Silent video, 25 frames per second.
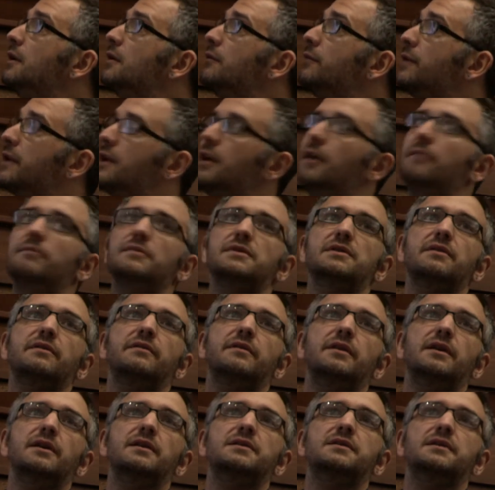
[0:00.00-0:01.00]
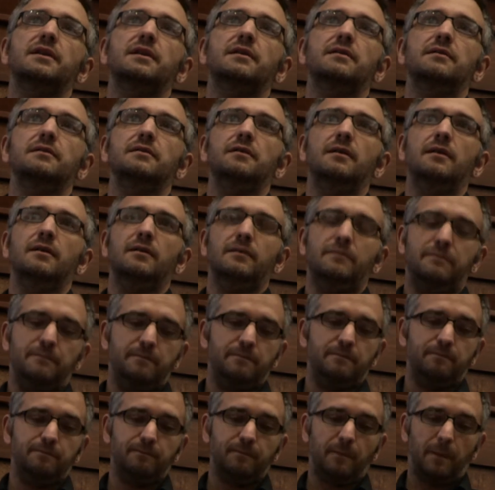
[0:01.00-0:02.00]
we come to
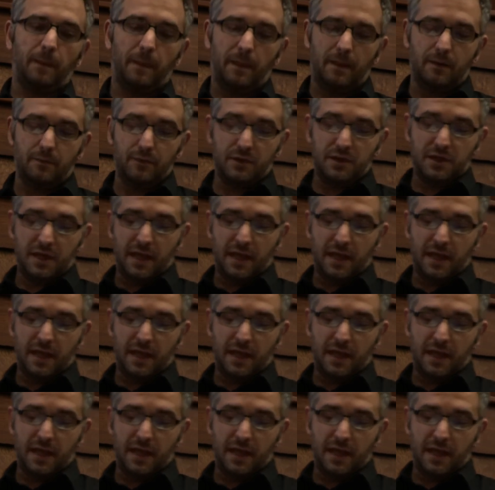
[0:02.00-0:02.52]
theatre, which